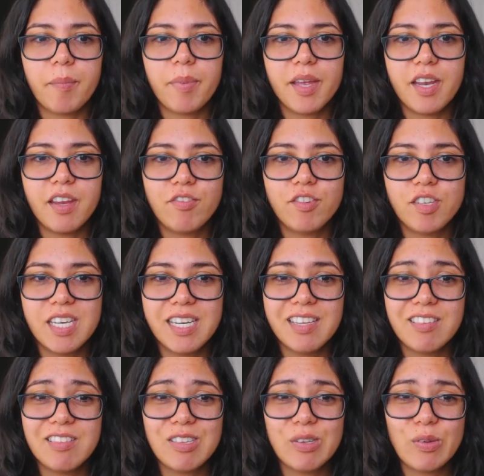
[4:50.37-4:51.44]
But if she
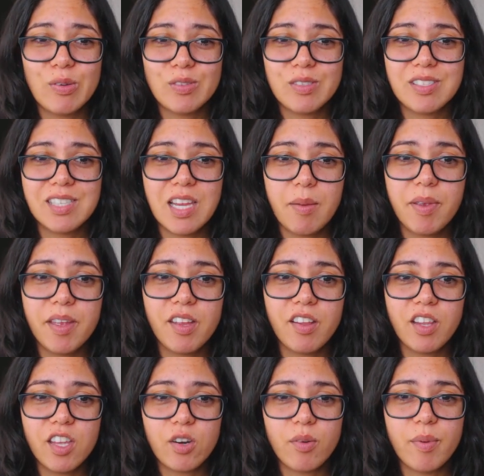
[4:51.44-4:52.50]
needs to steam it a
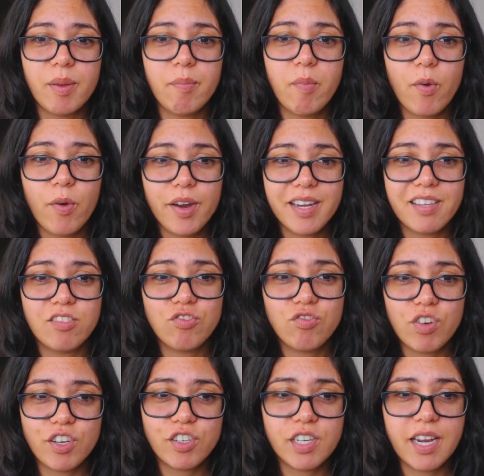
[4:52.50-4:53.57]
little bit more and
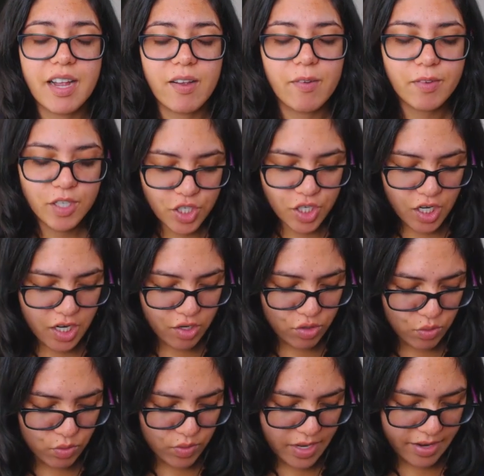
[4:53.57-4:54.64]
stretch it out, she can
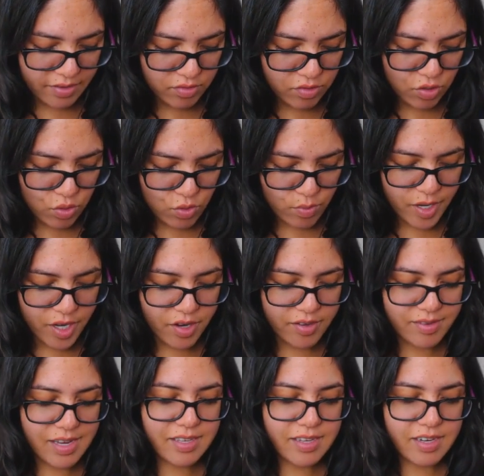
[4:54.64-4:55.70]
do that too,
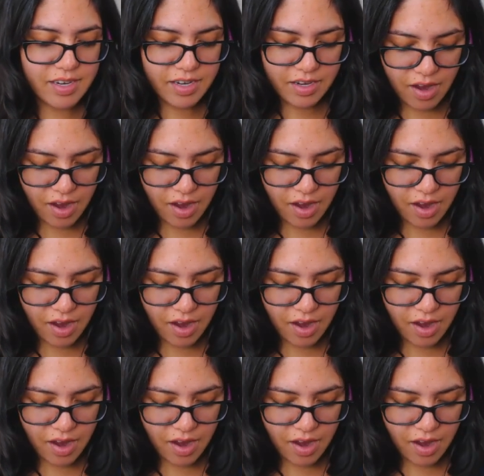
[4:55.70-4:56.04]
because I didn't